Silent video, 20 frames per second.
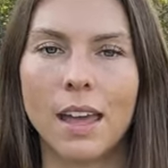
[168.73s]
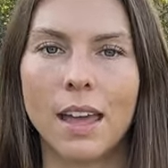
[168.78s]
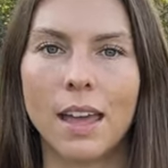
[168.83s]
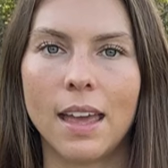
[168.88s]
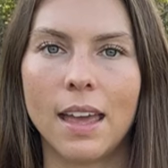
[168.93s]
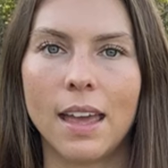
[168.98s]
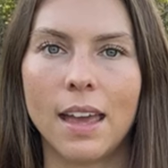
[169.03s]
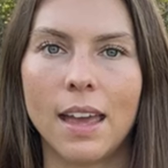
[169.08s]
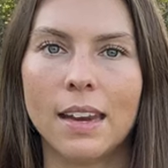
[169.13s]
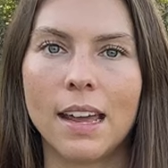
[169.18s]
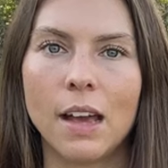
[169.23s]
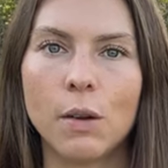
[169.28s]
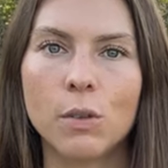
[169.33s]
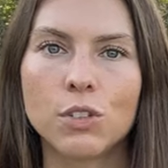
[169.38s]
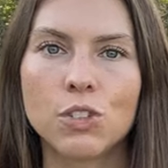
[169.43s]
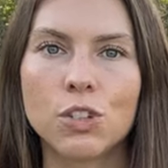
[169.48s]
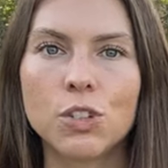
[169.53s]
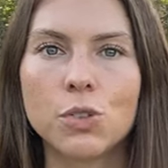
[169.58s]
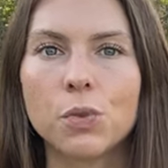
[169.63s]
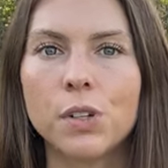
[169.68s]
and I
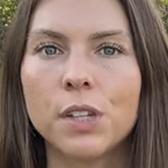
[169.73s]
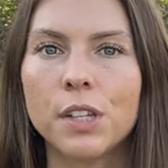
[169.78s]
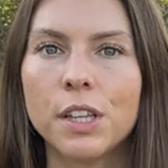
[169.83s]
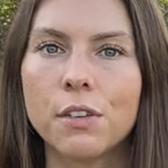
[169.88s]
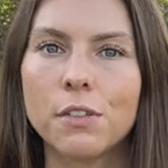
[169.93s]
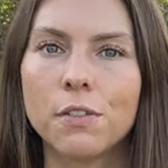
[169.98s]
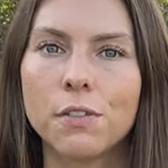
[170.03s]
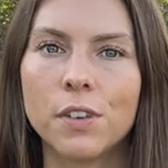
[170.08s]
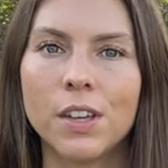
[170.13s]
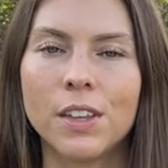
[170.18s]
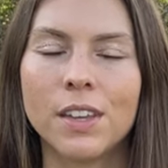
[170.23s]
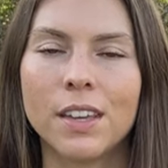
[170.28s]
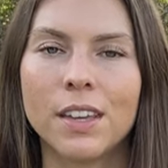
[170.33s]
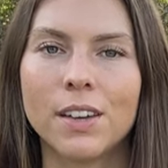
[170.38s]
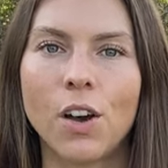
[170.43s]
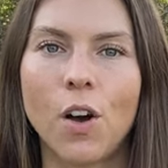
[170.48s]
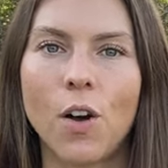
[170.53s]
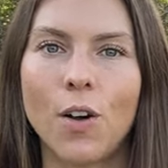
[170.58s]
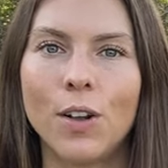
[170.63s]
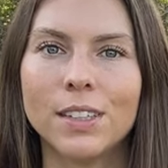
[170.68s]
was just really feeling
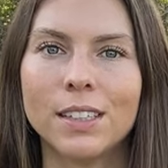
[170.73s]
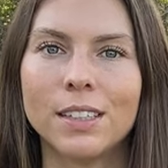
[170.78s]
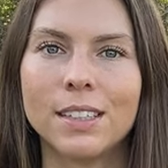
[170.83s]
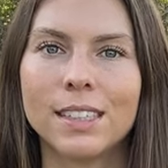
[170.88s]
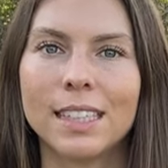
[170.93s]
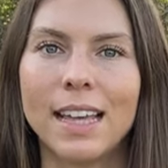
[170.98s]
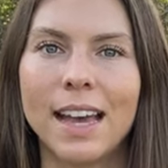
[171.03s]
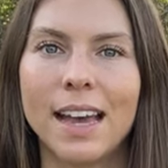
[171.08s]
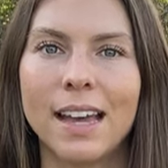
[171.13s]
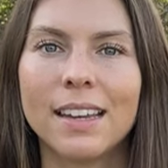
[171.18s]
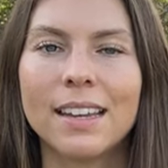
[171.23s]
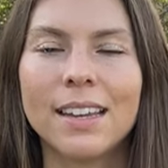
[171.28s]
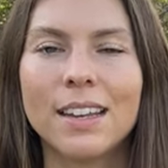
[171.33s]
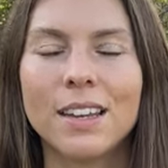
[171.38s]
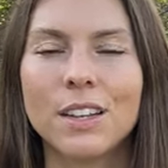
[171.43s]
called into that